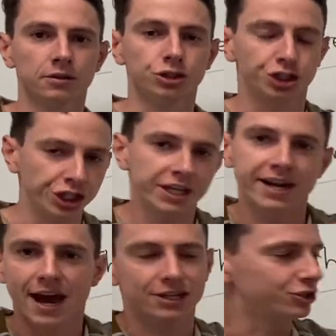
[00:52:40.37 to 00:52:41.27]
G and
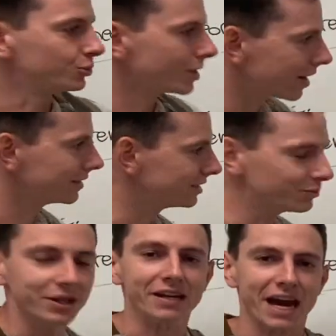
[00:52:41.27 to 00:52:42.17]
X do not need to
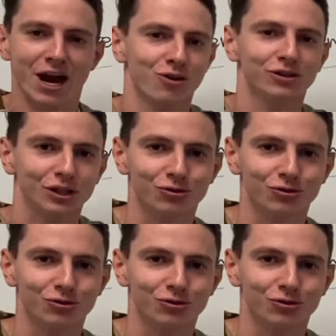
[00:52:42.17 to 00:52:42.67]
be inherently